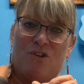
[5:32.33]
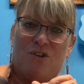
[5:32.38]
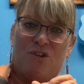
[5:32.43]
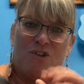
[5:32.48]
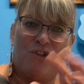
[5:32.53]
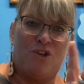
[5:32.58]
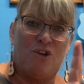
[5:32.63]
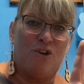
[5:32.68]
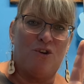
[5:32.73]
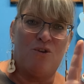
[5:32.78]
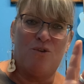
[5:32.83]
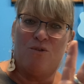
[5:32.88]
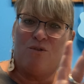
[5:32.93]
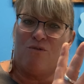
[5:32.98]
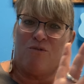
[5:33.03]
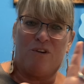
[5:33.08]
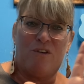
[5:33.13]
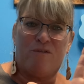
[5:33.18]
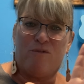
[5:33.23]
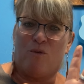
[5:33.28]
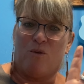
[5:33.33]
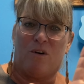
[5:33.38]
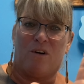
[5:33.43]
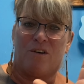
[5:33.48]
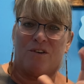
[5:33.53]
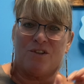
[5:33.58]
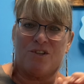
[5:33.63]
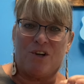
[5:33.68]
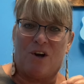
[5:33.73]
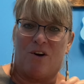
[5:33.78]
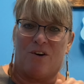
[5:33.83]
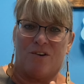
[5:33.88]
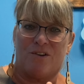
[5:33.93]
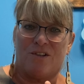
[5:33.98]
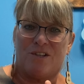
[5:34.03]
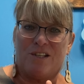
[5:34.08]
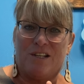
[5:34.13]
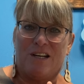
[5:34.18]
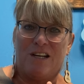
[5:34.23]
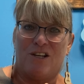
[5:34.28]
2, 3, 4
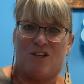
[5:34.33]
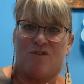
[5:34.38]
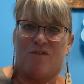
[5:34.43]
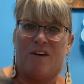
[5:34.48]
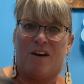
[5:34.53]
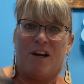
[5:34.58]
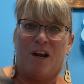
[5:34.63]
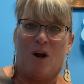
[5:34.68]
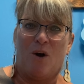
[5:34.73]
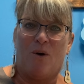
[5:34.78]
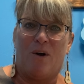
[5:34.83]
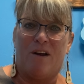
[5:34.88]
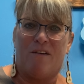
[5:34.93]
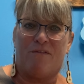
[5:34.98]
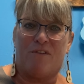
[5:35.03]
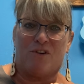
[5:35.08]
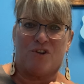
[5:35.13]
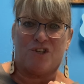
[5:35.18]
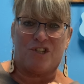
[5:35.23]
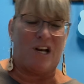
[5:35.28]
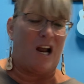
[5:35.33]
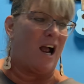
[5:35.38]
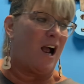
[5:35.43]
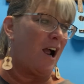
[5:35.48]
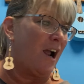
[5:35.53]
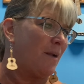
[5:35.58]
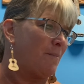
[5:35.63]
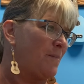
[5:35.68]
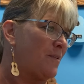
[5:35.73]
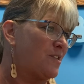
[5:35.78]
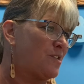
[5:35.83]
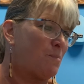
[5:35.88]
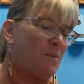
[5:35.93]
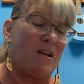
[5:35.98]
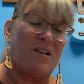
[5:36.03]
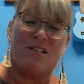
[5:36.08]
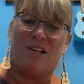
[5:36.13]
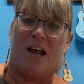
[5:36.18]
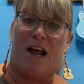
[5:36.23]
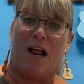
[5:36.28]
songs in each video if there's time. It
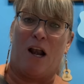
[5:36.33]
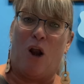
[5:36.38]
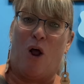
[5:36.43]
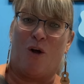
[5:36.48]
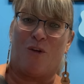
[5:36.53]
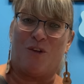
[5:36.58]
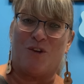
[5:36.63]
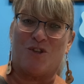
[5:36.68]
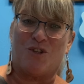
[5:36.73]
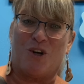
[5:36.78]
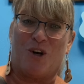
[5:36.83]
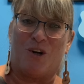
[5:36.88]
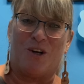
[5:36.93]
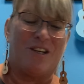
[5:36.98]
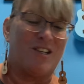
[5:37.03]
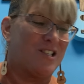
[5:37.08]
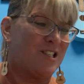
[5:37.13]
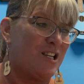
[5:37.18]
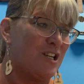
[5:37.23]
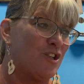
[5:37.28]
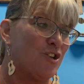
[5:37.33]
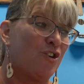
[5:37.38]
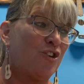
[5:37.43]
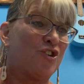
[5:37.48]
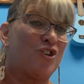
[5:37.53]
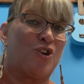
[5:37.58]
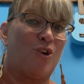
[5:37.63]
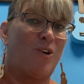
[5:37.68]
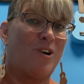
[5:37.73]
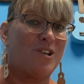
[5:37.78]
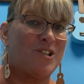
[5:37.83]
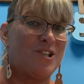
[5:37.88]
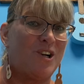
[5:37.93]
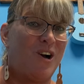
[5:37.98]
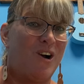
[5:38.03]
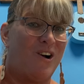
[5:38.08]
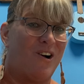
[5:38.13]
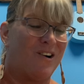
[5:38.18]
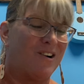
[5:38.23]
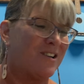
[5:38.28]
depends on how long the song is. These are short
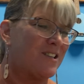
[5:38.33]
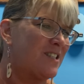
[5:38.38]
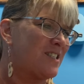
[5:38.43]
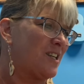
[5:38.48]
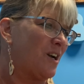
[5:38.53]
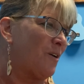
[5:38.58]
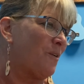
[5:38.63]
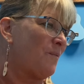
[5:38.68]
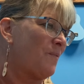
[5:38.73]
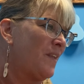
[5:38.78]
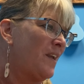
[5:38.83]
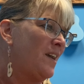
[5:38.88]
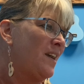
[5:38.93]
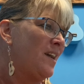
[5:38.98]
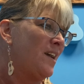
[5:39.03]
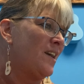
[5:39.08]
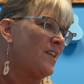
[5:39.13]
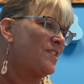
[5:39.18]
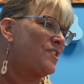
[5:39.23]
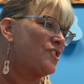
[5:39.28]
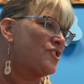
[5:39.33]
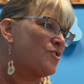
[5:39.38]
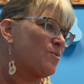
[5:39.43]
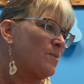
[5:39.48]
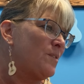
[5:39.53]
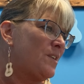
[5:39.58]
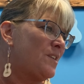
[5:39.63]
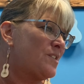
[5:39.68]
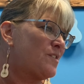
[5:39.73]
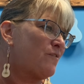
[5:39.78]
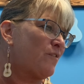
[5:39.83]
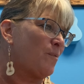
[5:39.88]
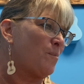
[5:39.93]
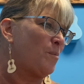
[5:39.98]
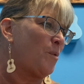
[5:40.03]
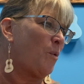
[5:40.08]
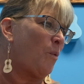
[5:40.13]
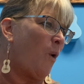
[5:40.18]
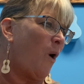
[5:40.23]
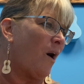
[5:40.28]
songs. So this one is from
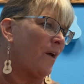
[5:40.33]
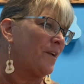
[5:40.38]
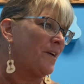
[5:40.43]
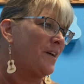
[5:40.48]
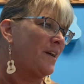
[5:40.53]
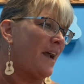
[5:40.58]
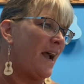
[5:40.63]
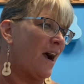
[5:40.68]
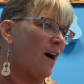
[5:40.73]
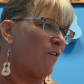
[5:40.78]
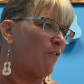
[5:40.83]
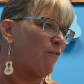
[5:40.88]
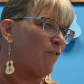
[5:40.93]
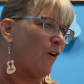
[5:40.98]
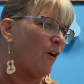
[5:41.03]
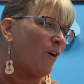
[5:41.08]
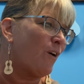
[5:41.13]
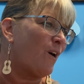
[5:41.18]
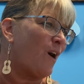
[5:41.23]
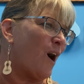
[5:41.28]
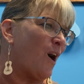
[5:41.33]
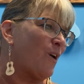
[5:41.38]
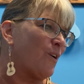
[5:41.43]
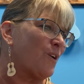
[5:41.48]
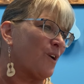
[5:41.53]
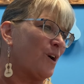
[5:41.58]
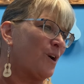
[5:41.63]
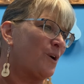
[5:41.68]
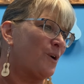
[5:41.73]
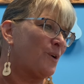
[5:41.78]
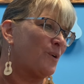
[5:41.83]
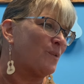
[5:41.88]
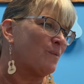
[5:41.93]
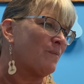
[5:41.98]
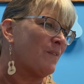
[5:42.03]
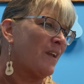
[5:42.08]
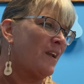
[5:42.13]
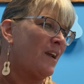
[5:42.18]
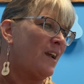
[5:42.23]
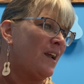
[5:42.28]
Moana, How Far I'll Go.
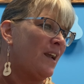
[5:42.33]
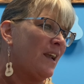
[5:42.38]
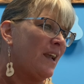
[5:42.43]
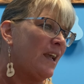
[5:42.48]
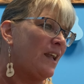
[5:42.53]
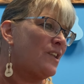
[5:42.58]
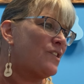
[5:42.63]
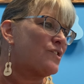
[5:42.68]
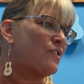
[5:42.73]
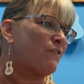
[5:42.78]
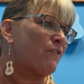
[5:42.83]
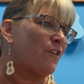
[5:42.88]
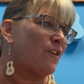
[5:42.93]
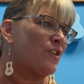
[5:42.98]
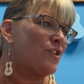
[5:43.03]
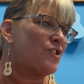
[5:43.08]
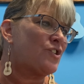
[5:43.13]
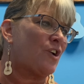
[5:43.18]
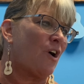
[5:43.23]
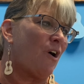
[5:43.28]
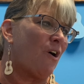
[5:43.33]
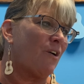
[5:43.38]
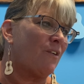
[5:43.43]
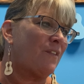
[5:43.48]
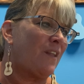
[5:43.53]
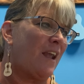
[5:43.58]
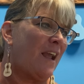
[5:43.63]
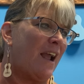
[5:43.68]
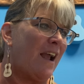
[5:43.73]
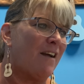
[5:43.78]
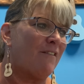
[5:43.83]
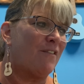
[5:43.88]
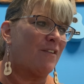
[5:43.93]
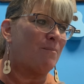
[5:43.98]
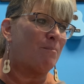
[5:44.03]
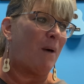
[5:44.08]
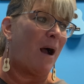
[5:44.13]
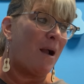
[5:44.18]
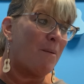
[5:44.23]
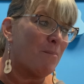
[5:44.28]
It is the first song they have
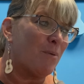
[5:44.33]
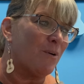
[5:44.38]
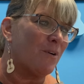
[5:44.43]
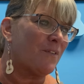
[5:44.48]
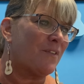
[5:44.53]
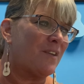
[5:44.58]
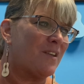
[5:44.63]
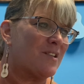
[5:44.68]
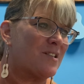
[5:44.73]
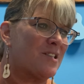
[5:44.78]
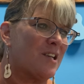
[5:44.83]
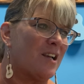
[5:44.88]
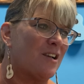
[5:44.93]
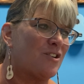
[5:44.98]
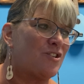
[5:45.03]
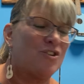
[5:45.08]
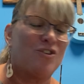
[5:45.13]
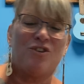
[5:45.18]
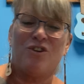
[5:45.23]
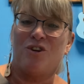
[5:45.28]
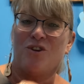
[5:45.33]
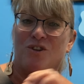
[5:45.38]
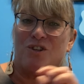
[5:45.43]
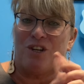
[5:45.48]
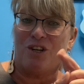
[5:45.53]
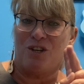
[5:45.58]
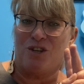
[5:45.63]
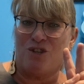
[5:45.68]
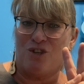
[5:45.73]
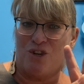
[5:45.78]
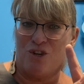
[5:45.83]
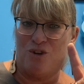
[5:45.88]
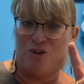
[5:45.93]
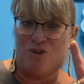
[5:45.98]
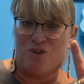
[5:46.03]
in my book that says you're using 2